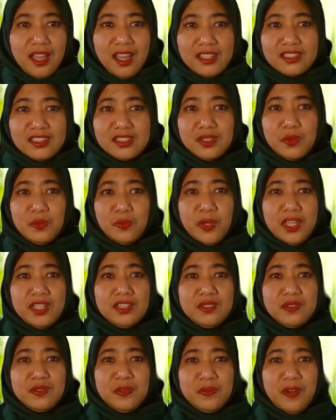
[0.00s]
as a way
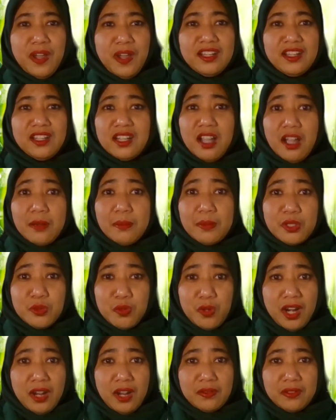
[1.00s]
to find a common
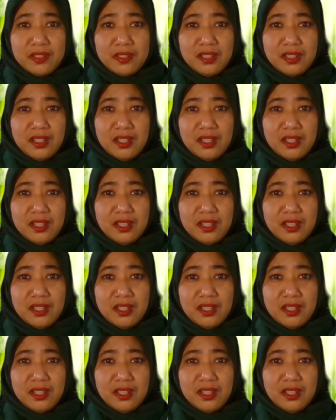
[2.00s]
ground.